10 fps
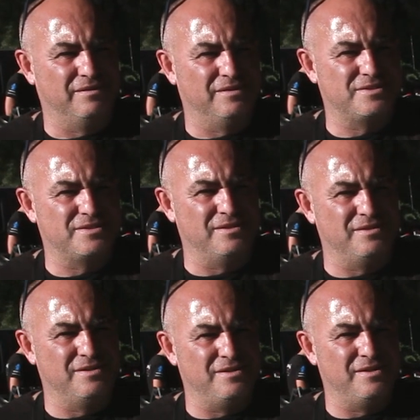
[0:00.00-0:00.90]
Uh, it's
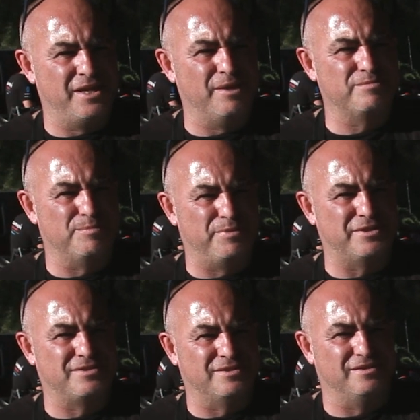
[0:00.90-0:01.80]
it, it helps a
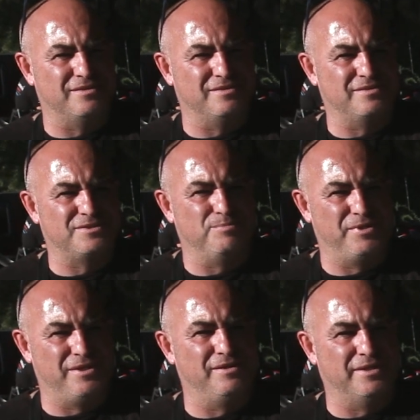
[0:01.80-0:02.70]
bit to to
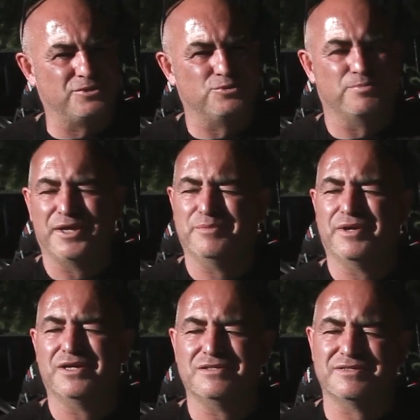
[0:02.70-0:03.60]
be at your main
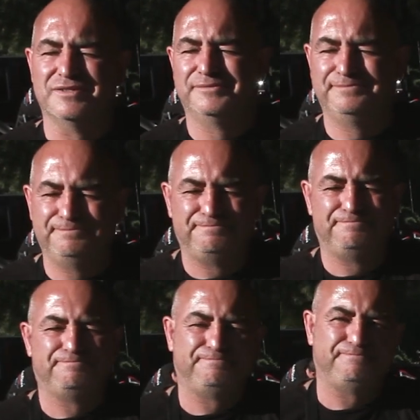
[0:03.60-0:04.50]
base, you know.
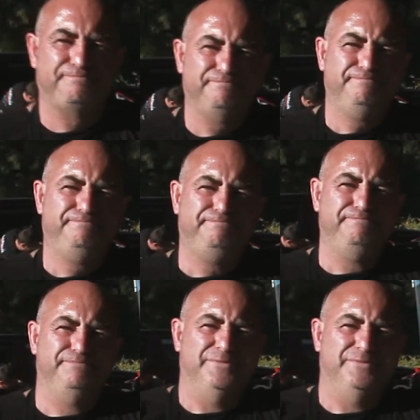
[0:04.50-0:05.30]
Have the comforts of home.